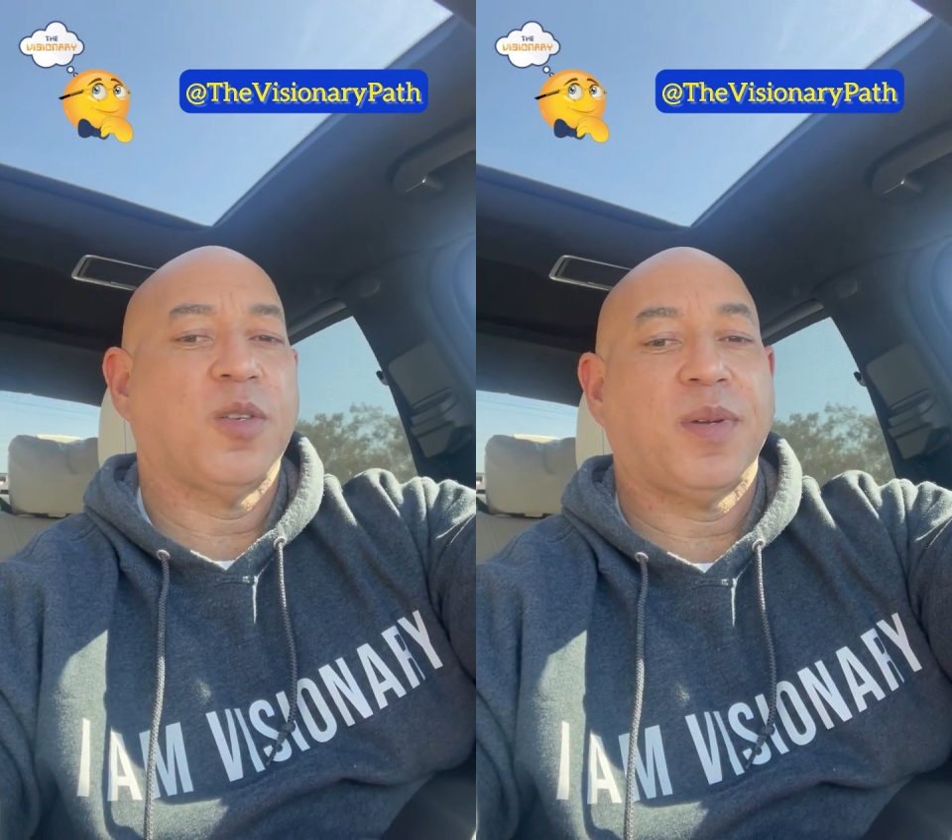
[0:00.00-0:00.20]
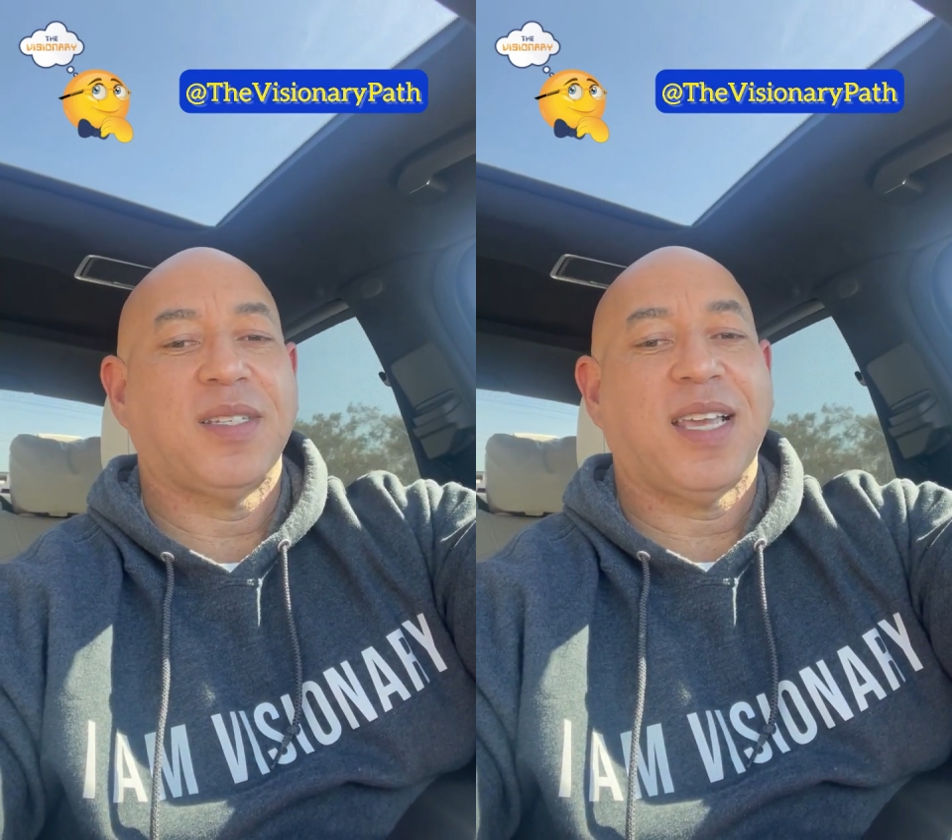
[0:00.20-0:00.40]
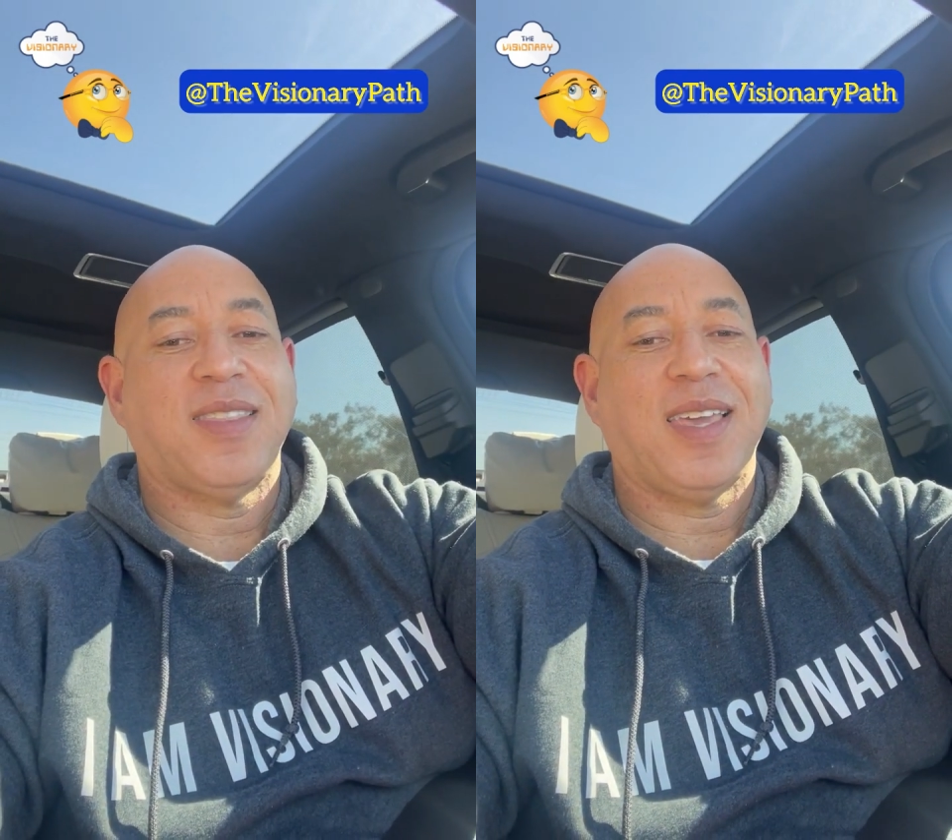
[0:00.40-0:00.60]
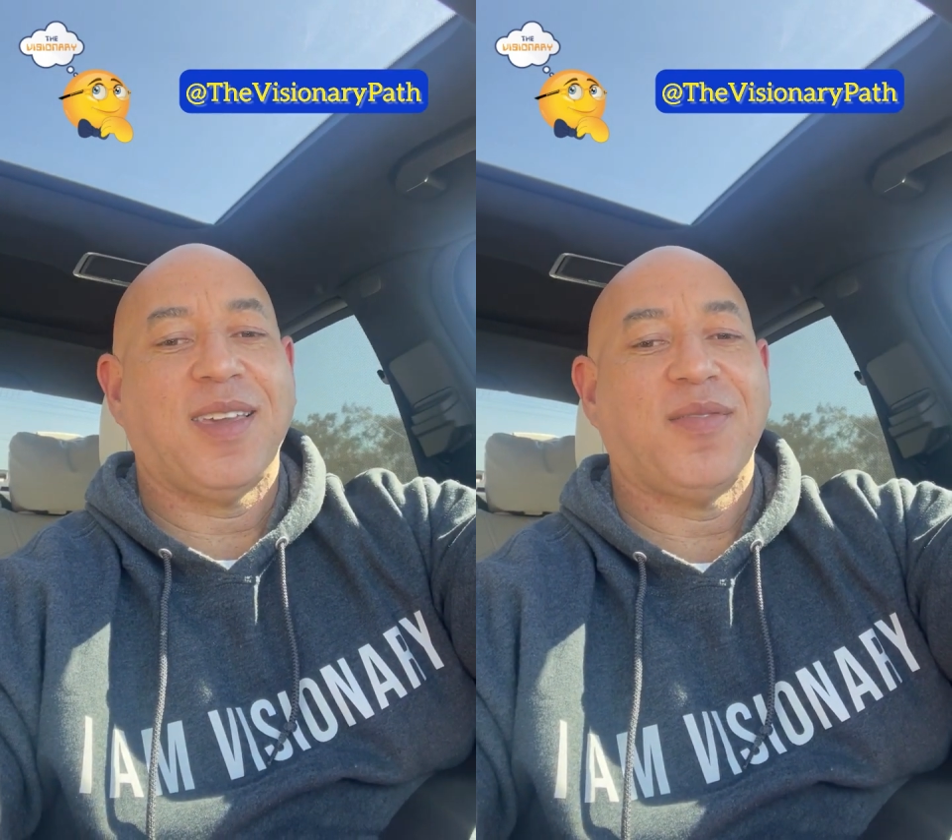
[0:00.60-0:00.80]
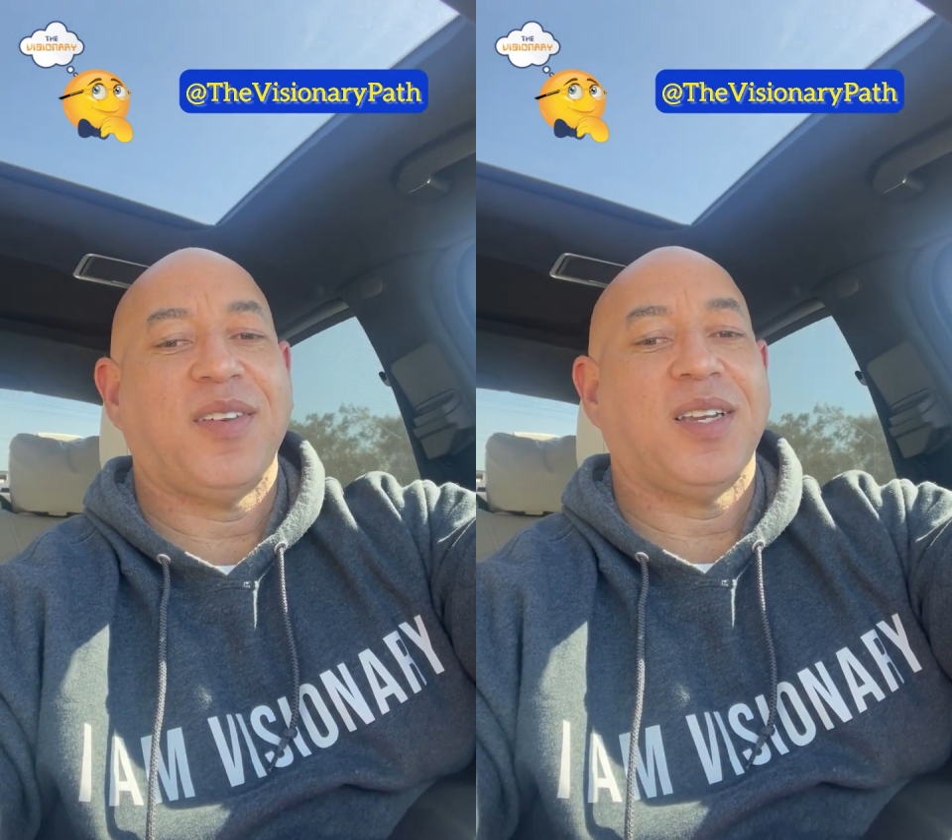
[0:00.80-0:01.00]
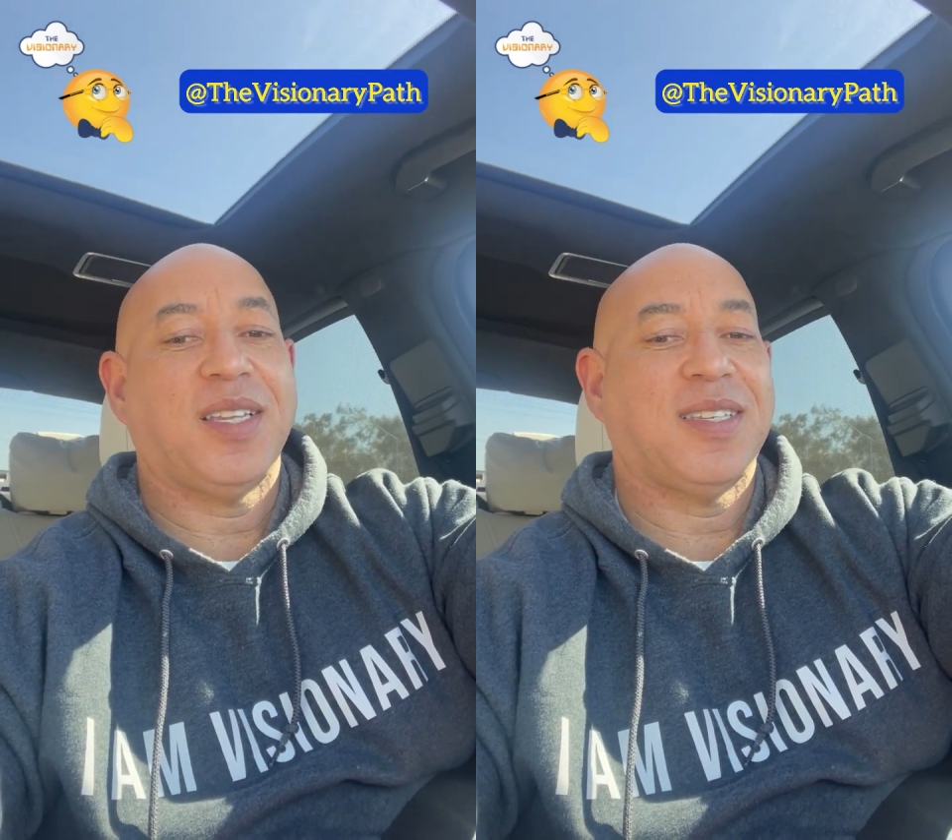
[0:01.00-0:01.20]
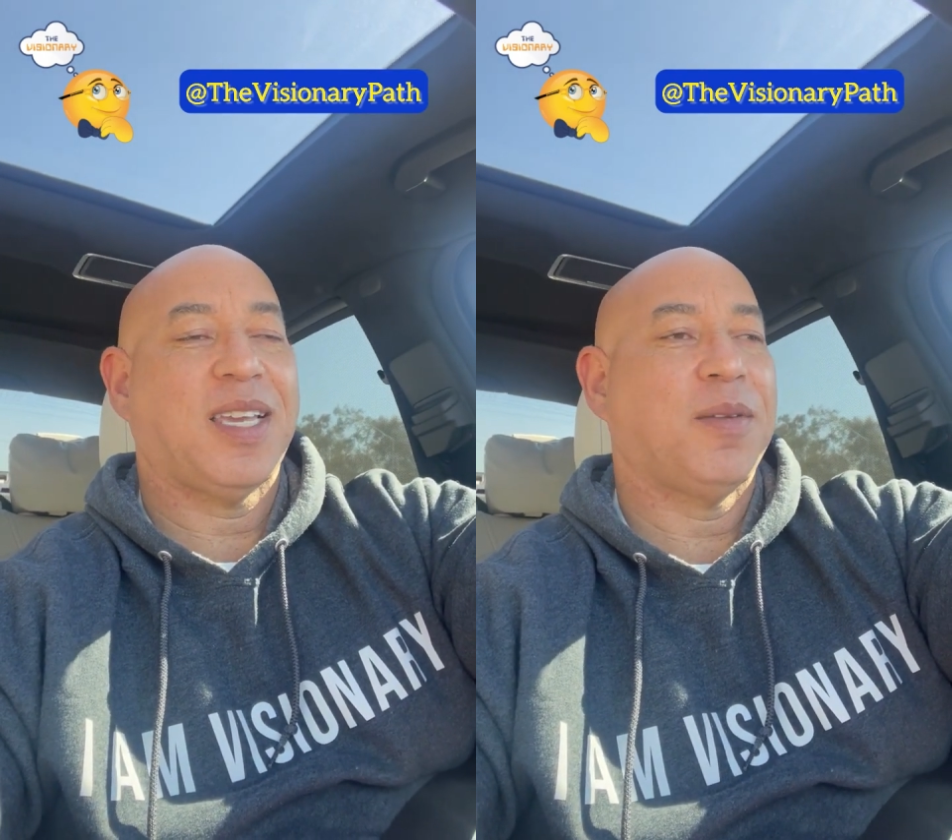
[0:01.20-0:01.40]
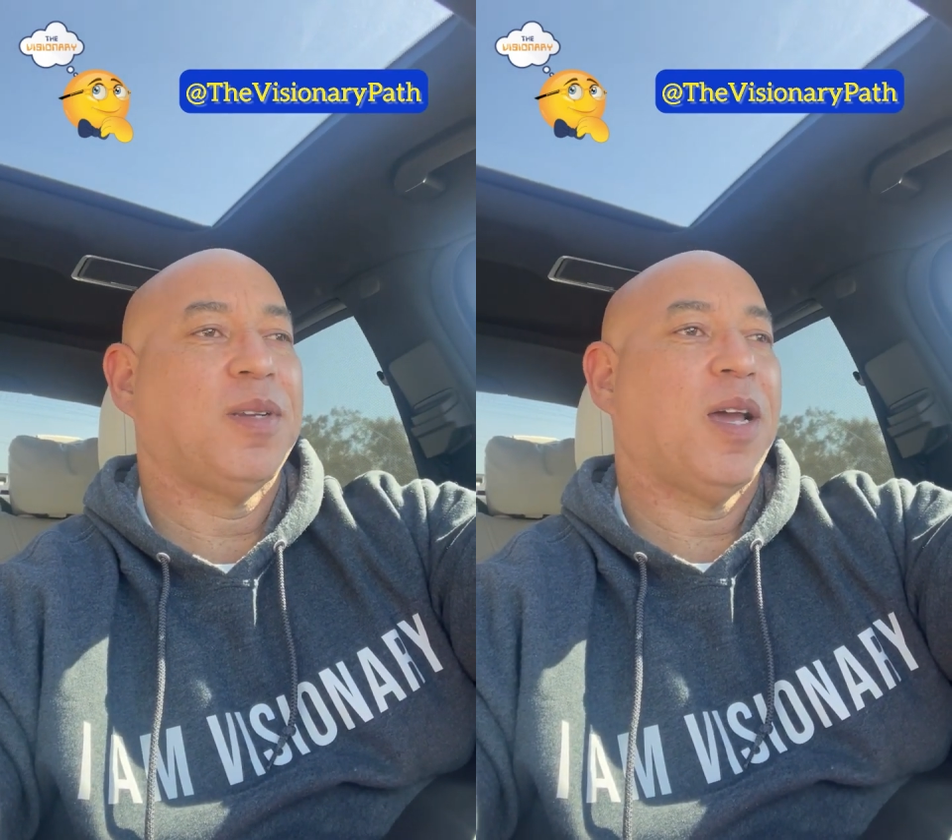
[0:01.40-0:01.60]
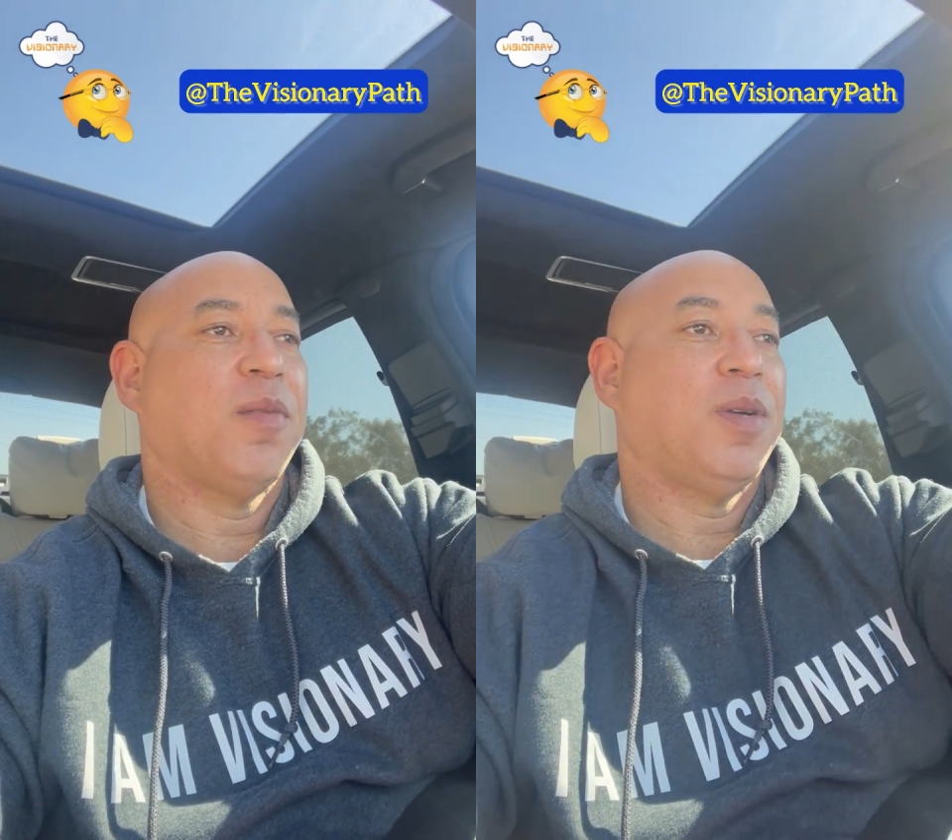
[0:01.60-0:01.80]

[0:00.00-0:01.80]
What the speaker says: I was about to say think and feel at the same time,